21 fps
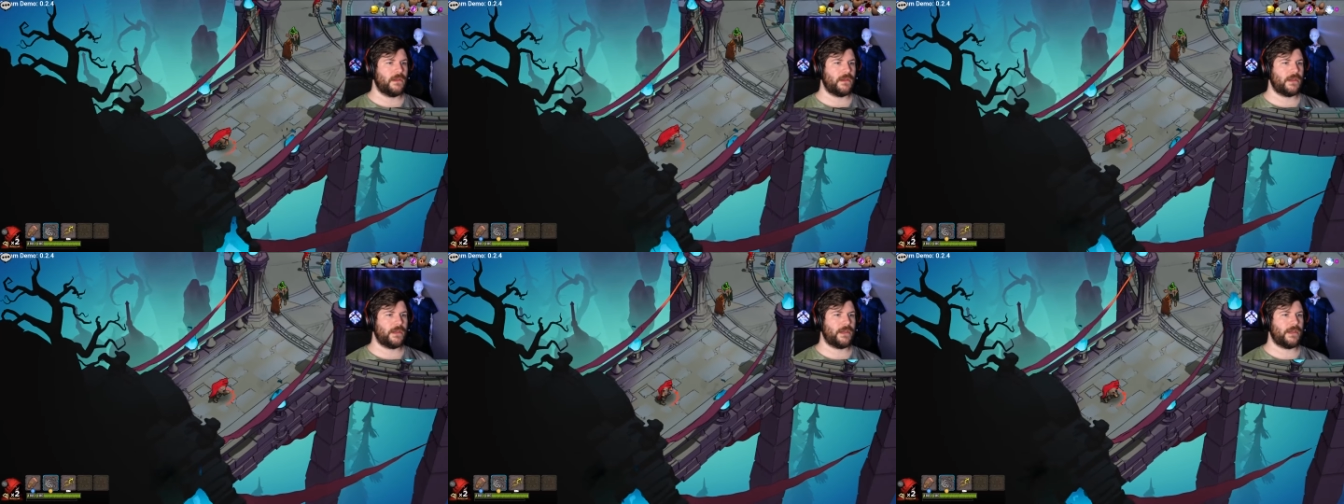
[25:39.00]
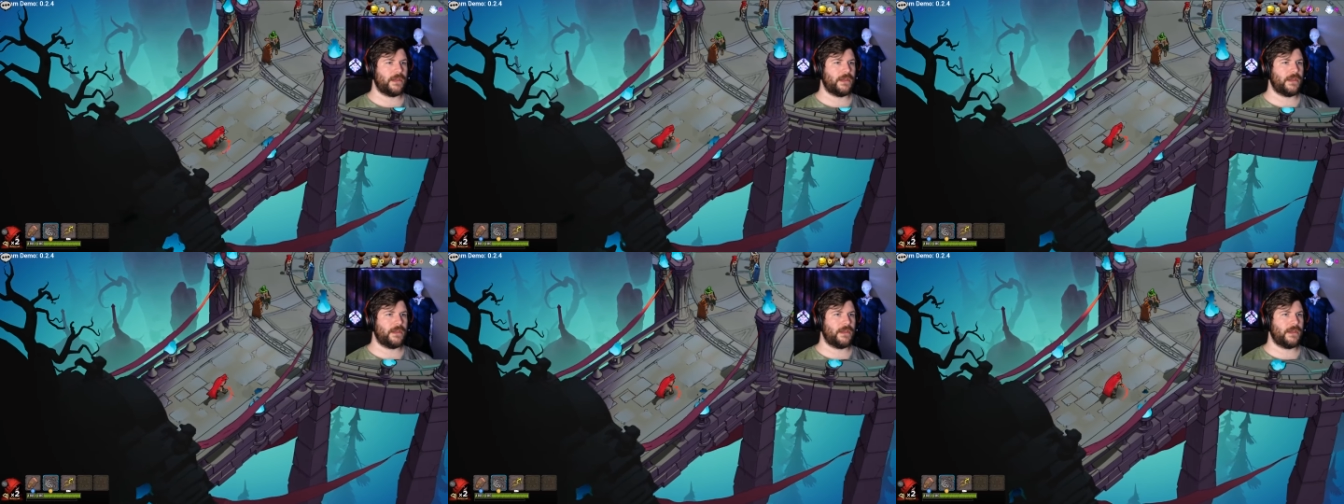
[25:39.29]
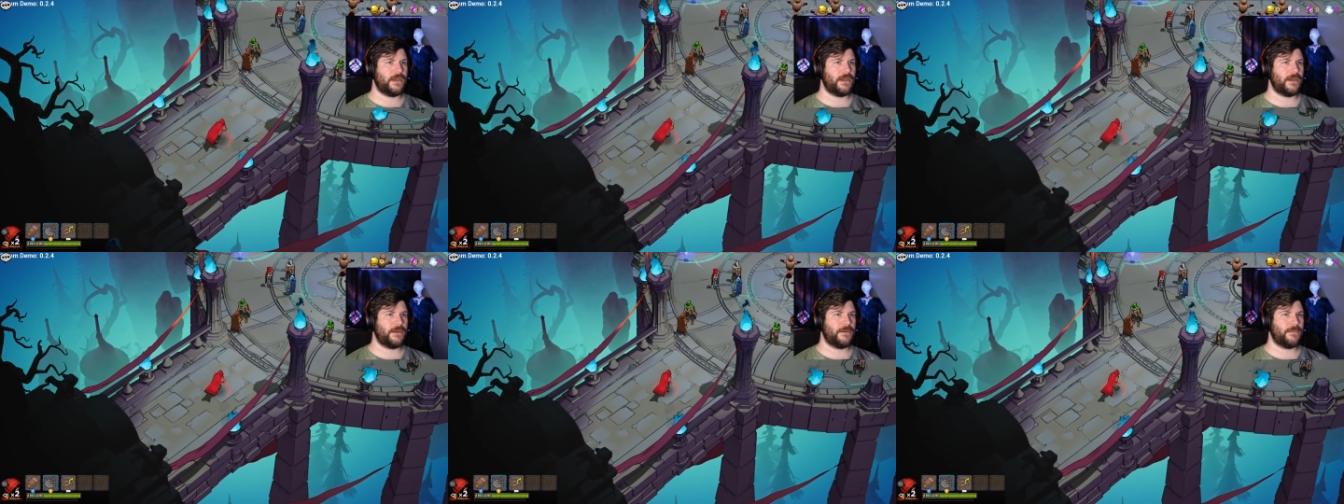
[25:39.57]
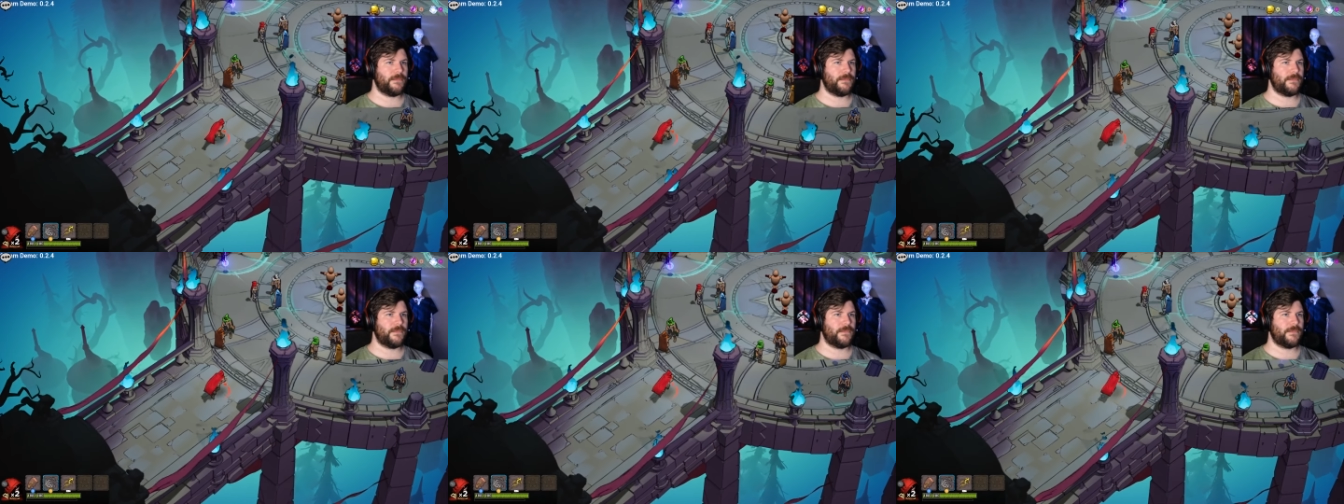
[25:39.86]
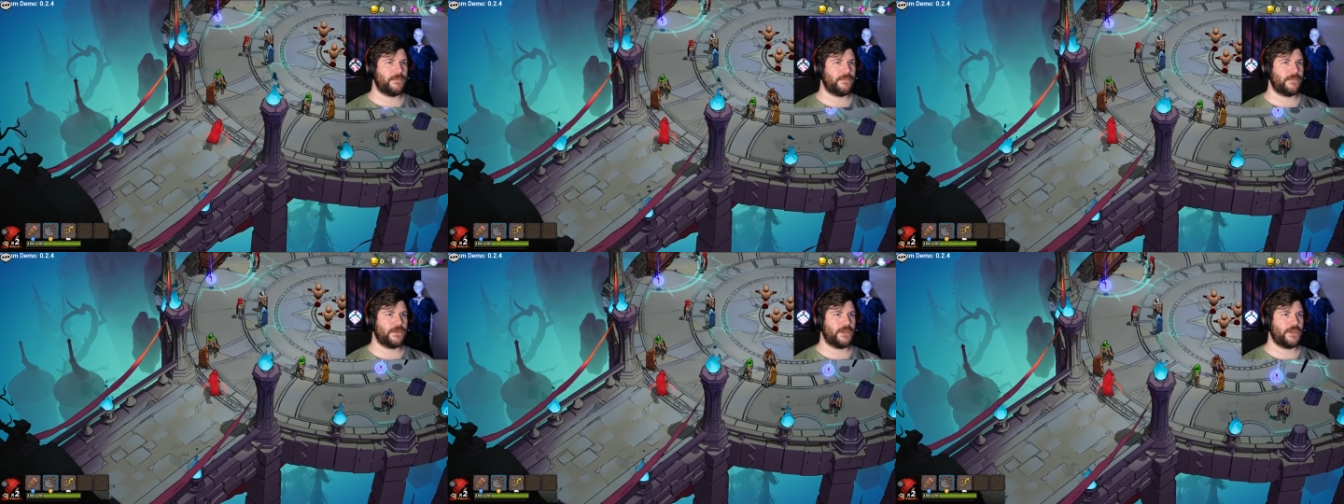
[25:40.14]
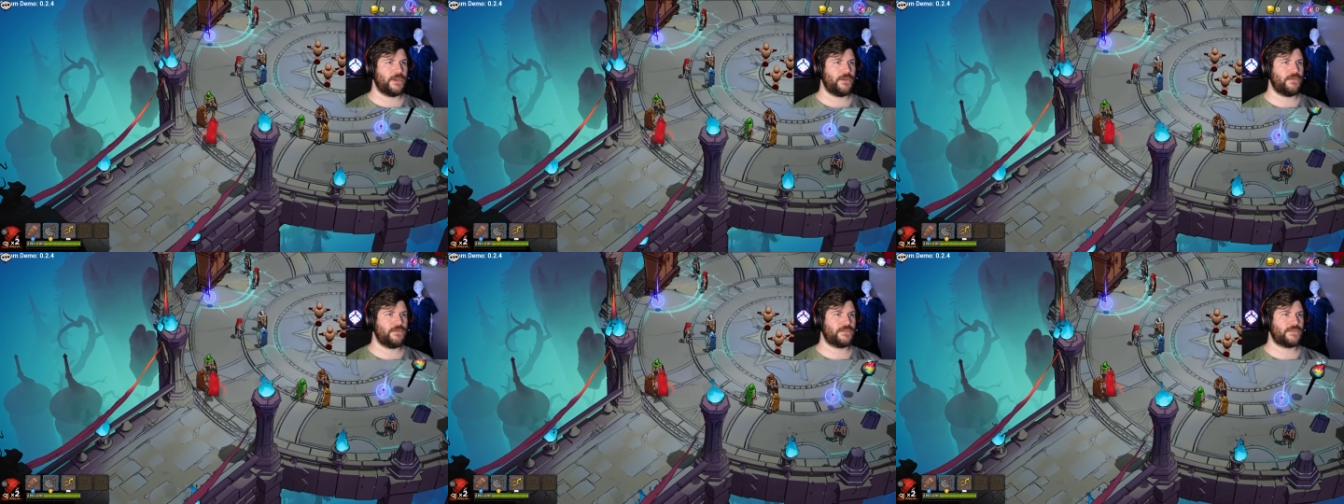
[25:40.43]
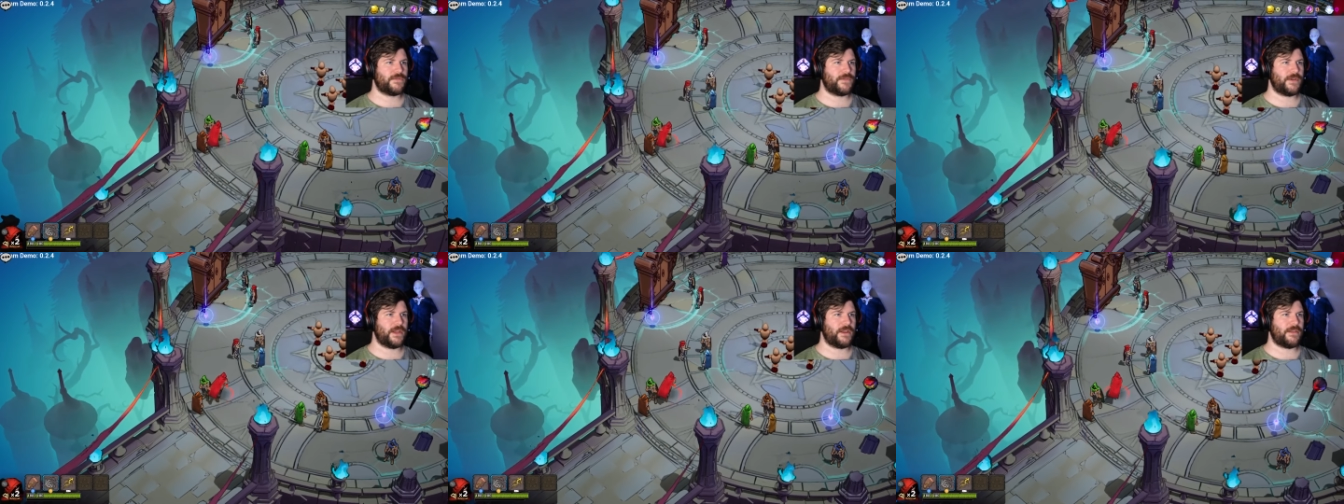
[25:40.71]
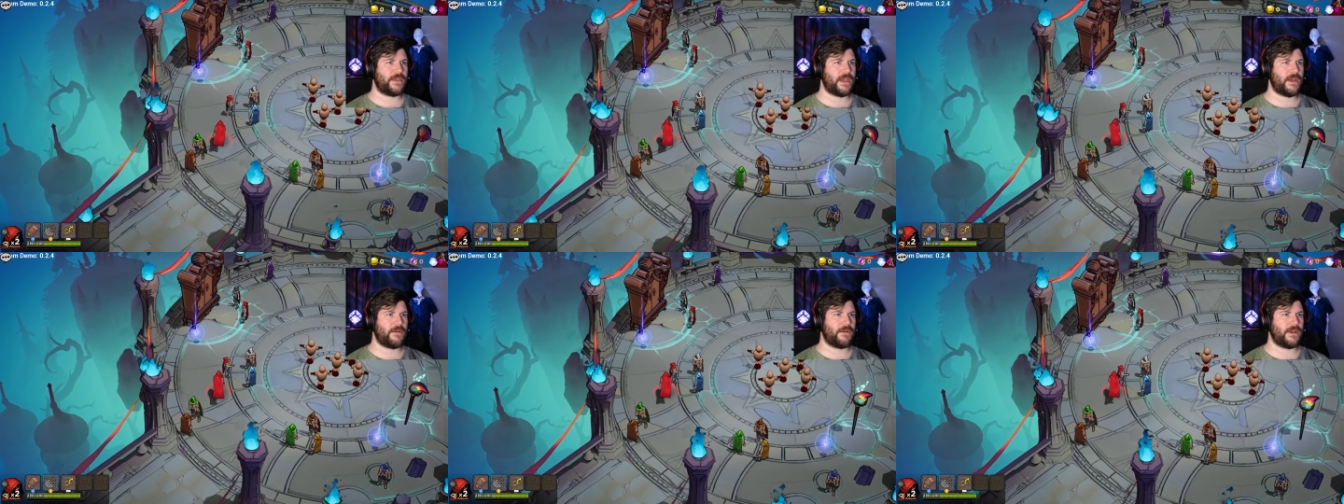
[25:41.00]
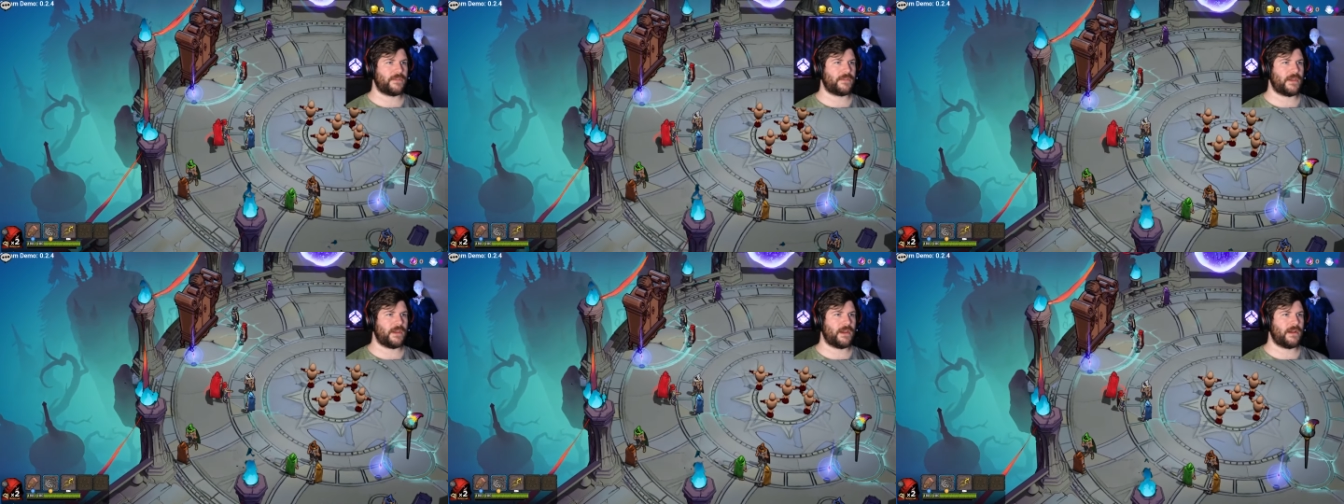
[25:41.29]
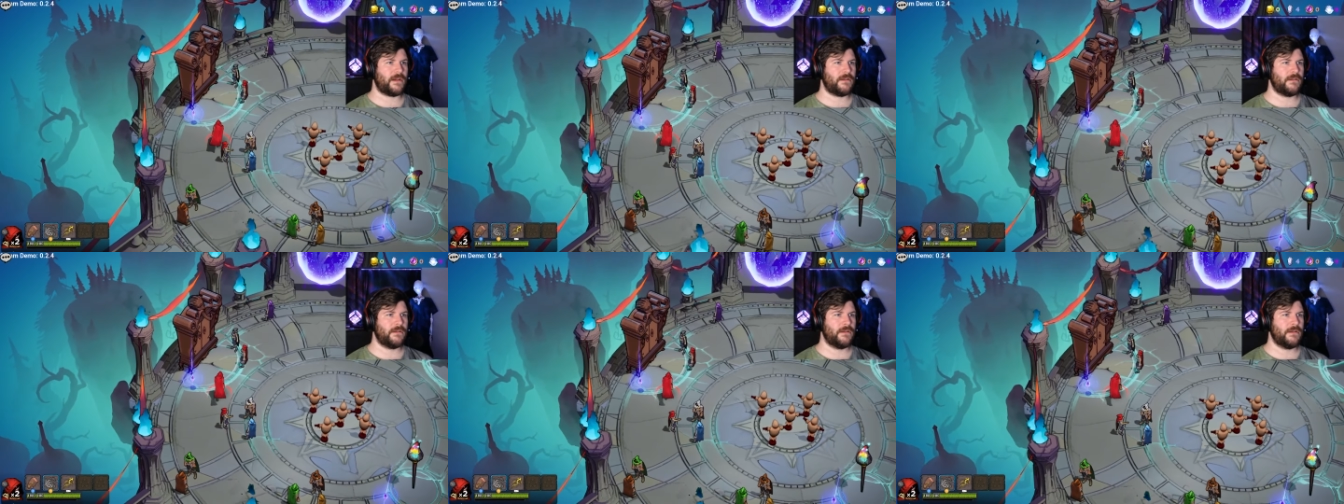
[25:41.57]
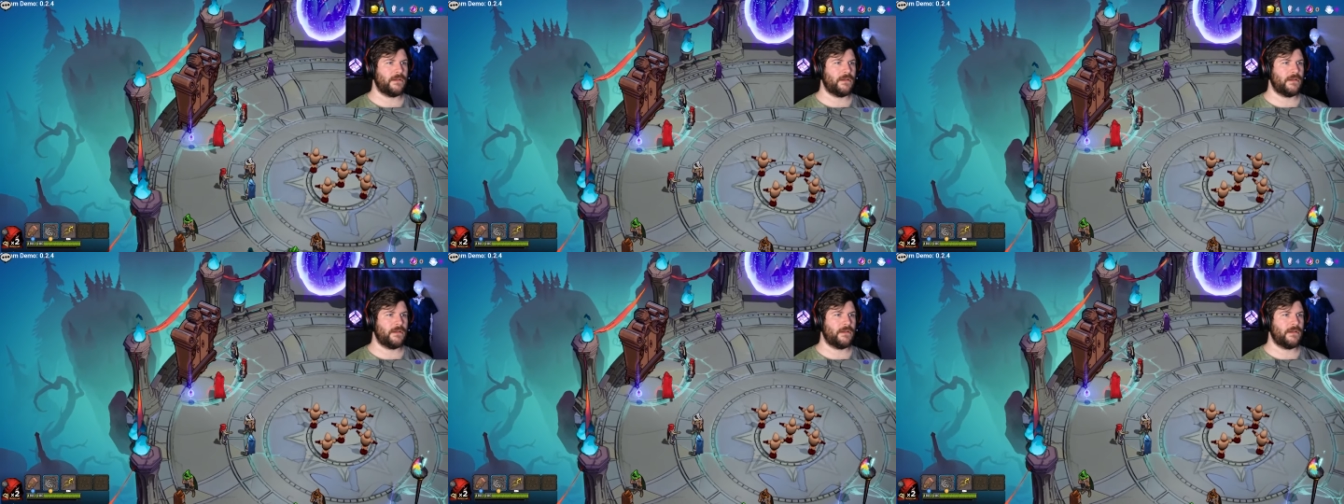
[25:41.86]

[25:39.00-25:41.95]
Um, huge fan of that right there.